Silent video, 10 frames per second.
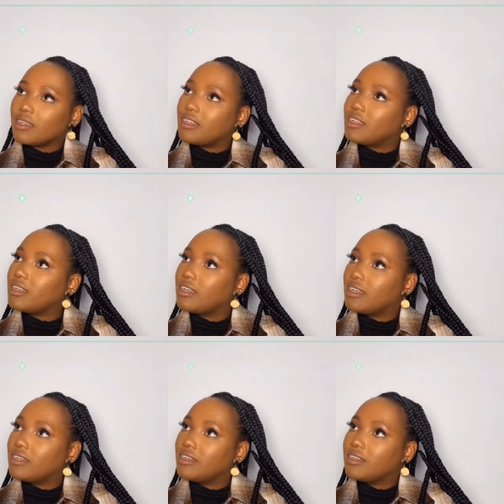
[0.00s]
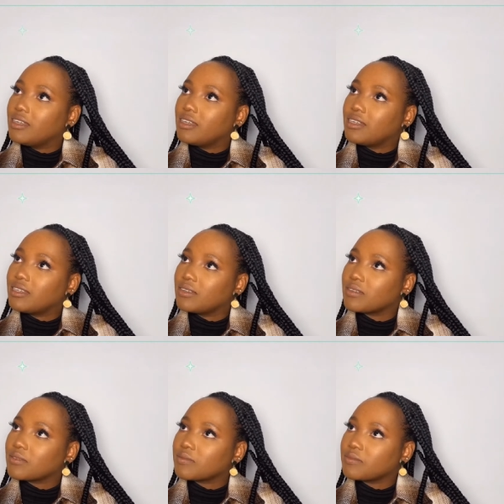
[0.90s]
Would you rather
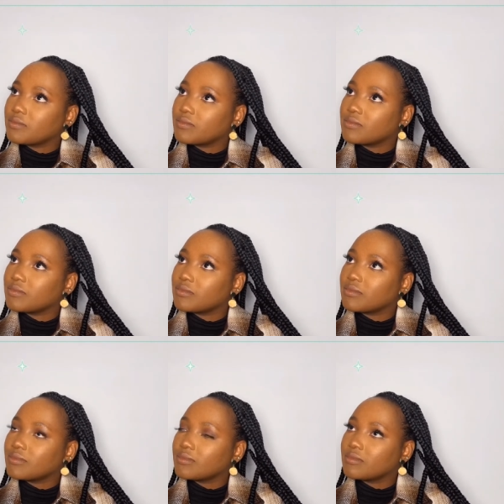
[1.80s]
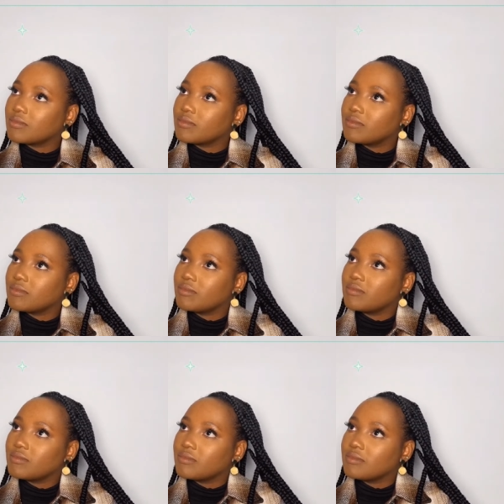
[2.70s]
live in the country or
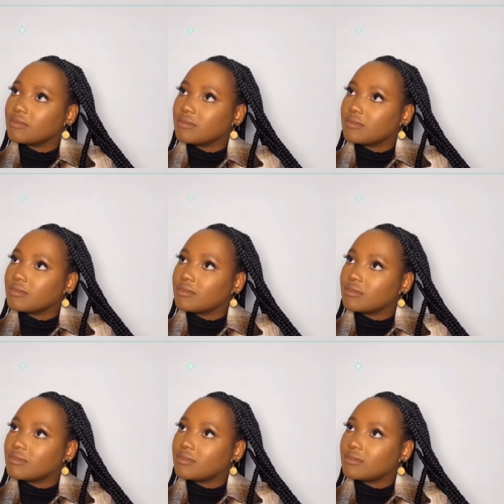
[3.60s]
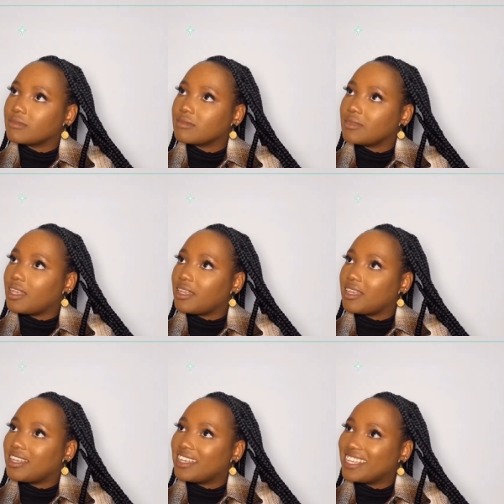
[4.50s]
in the city? I know
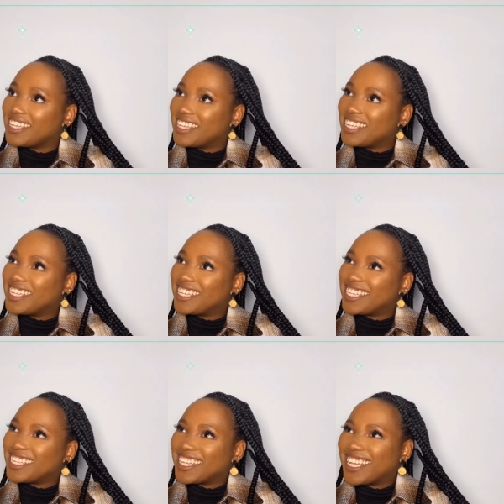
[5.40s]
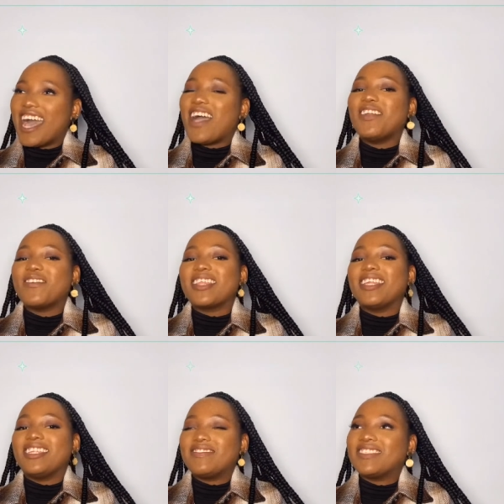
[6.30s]
that's answer to that question. I'd rather
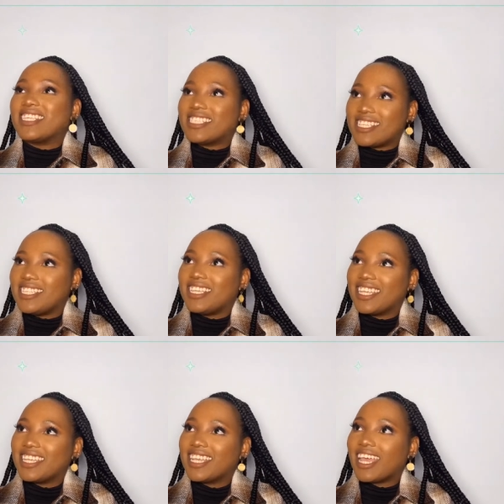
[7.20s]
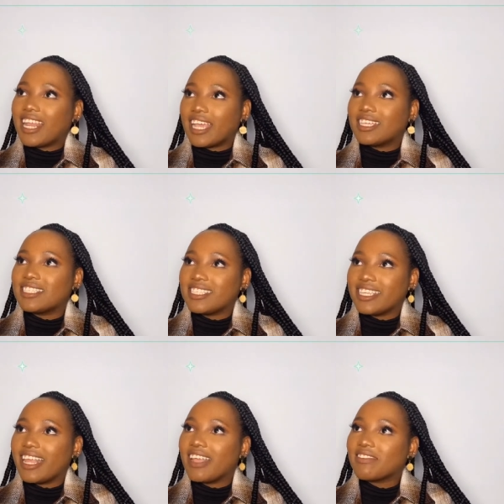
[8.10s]
live in the city. I like city
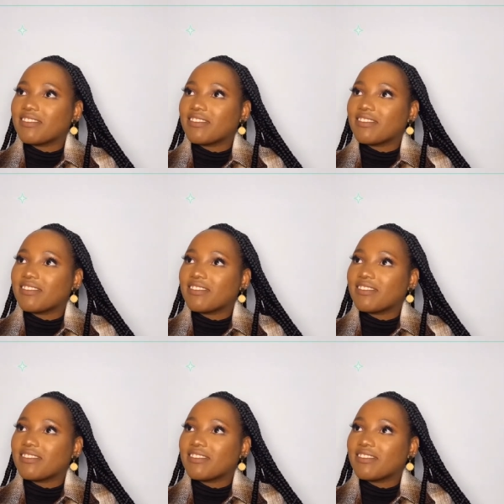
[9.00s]
life.